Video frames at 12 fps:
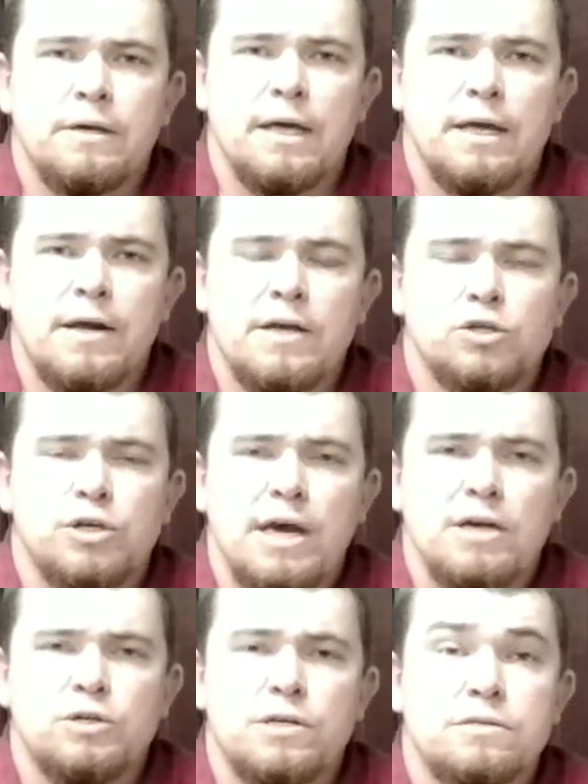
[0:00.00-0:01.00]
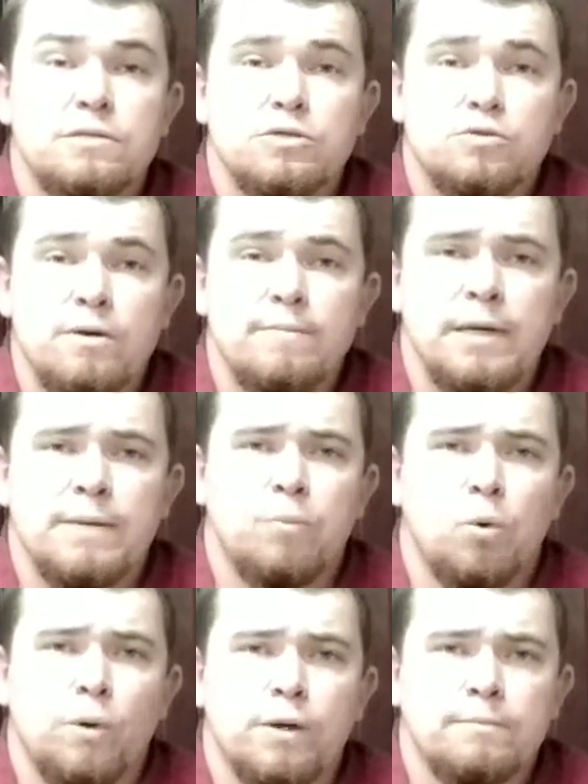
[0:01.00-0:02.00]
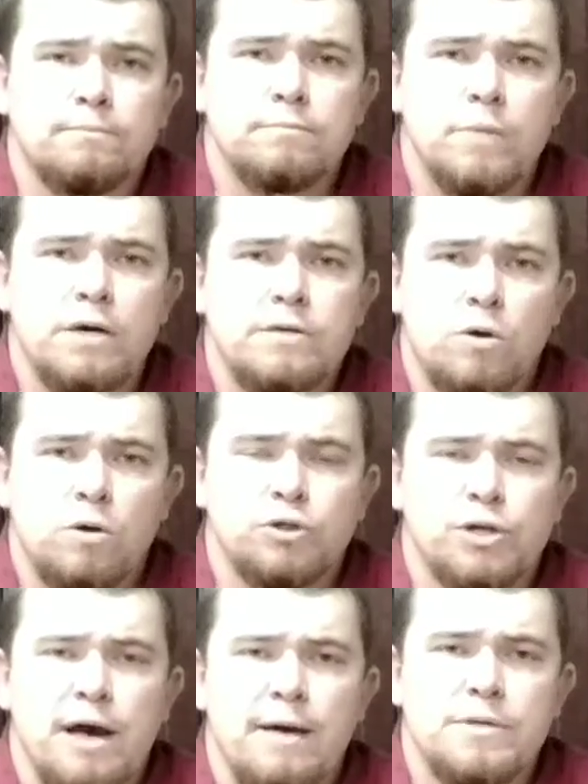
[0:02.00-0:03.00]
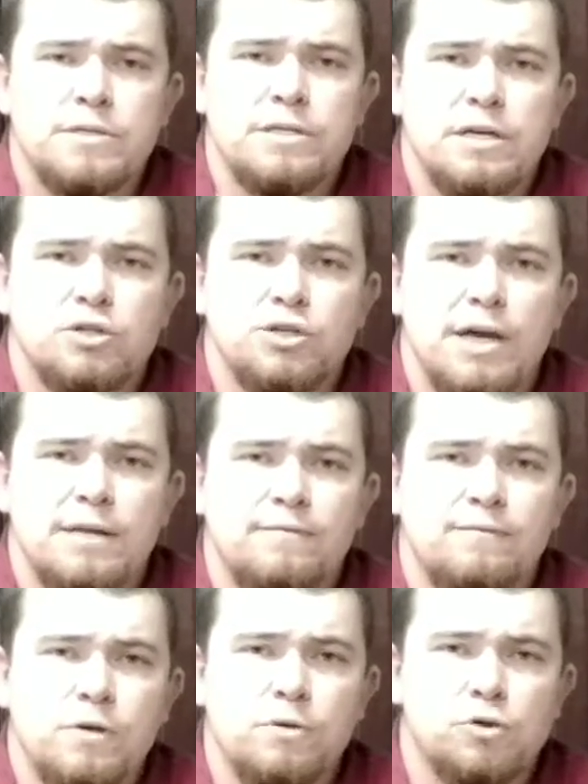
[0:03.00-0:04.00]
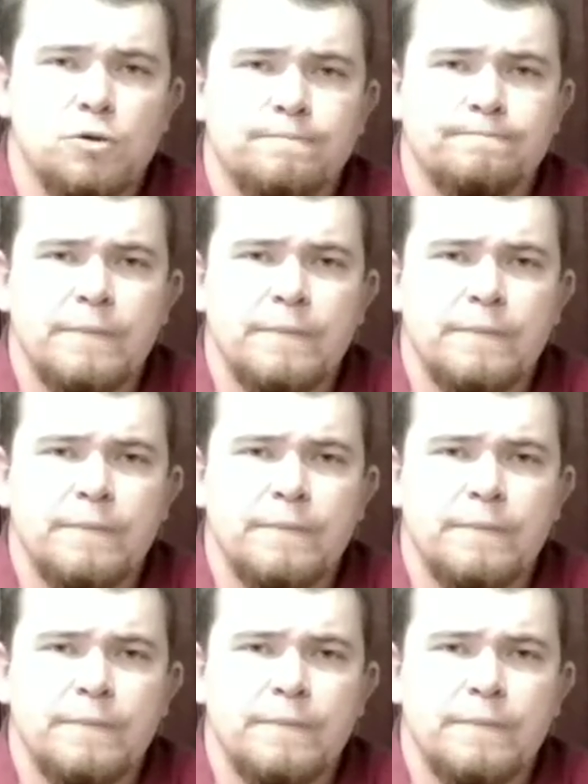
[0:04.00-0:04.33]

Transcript: And in education, it's extremely important because our job is to educate the future.